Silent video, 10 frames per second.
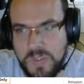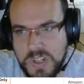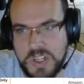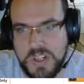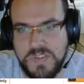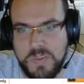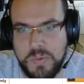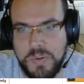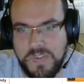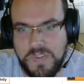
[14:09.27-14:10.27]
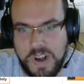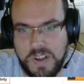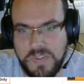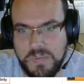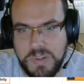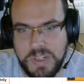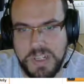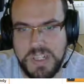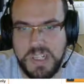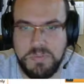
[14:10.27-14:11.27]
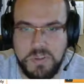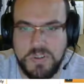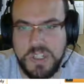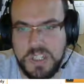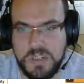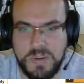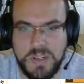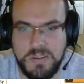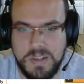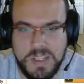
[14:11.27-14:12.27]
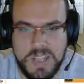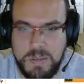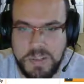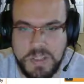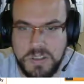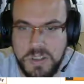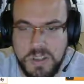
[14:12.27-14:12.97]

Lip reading: This goes to 4.5, but it says processor speed. It's Amazon.